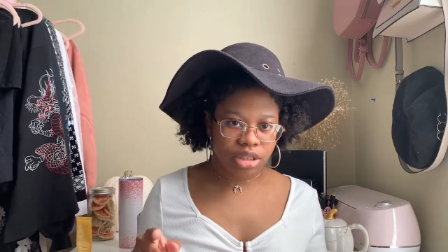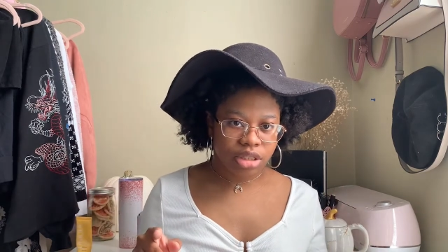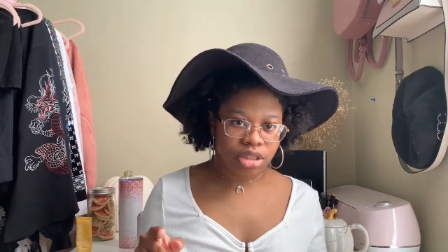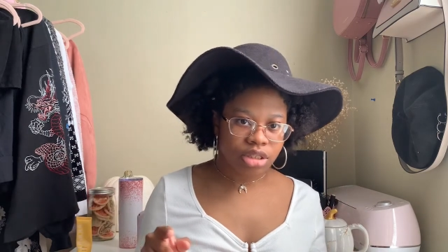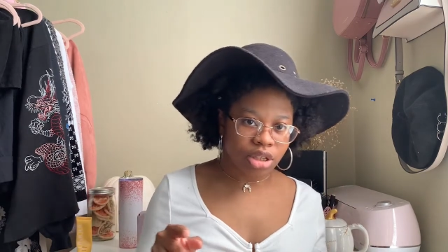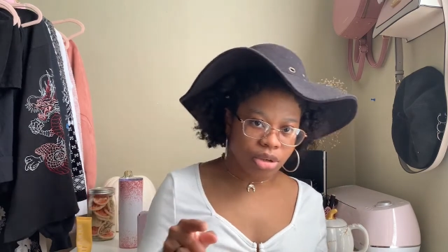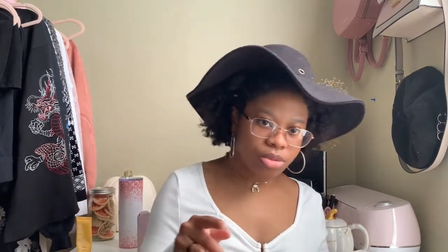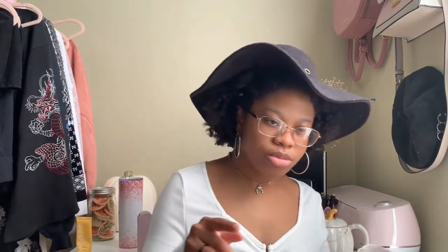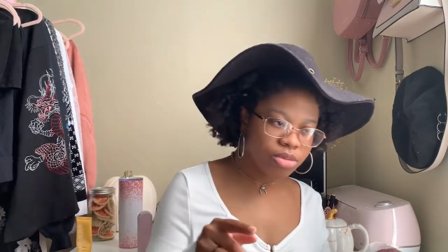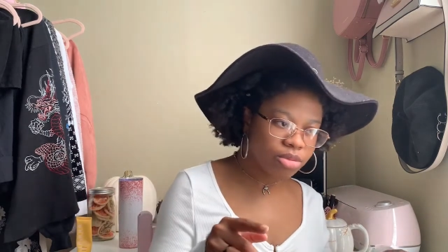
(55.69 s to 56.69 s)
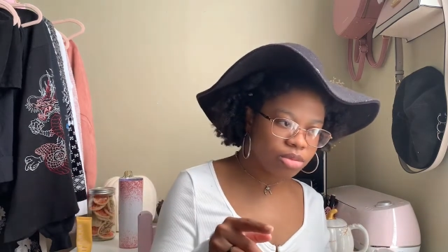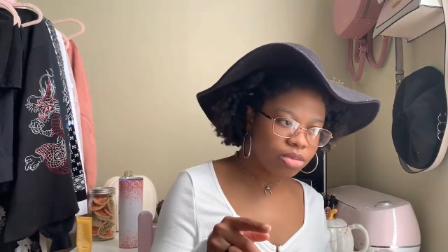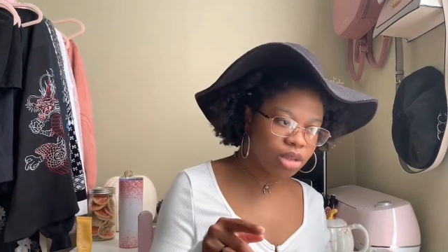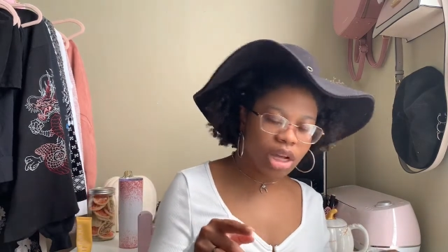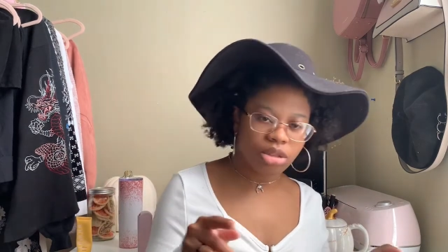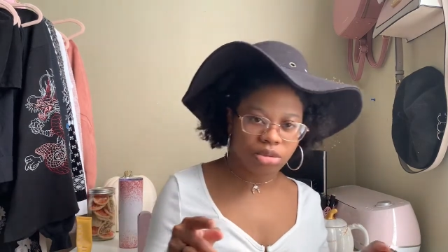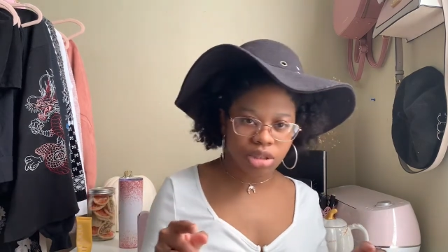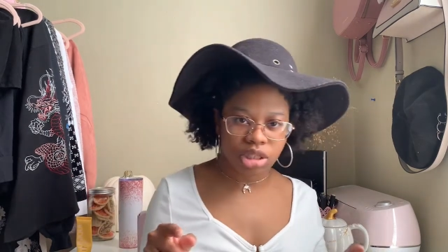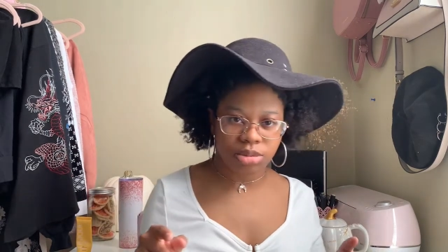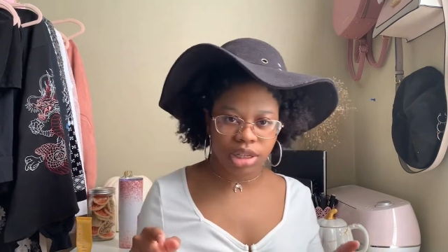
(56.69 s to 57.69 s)
so I'll just
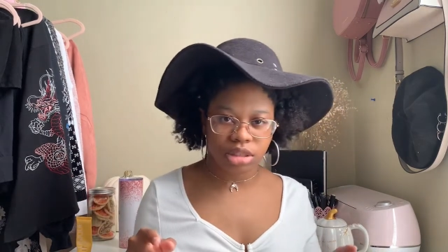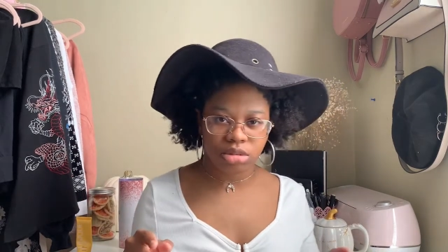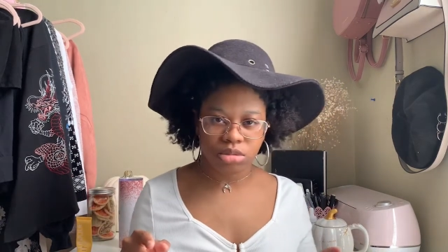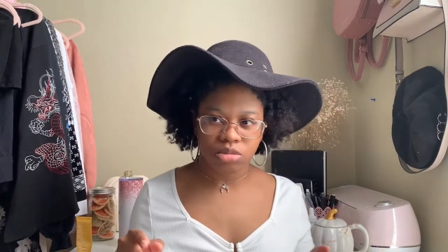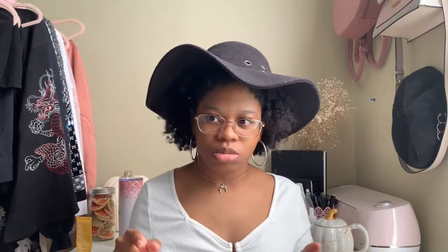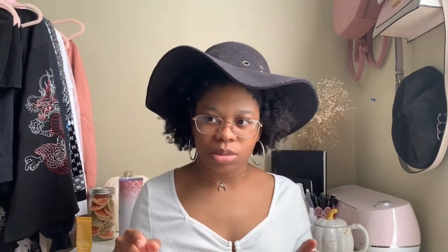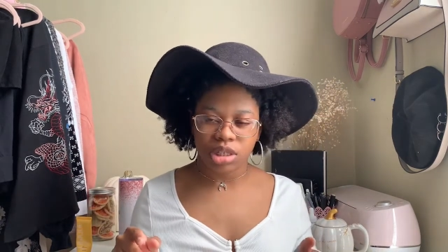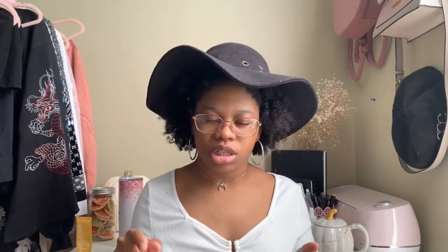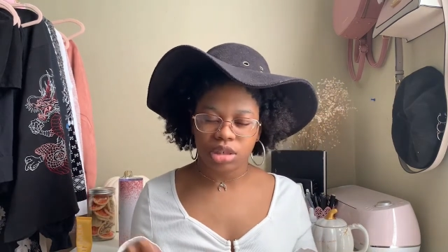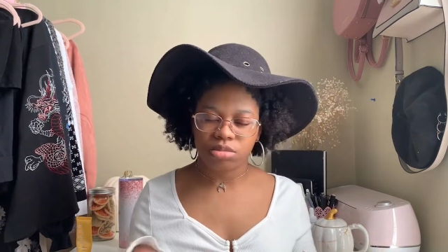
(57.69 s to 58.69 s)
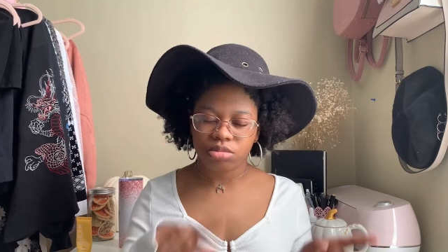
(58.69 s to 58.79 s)
explain momentarily.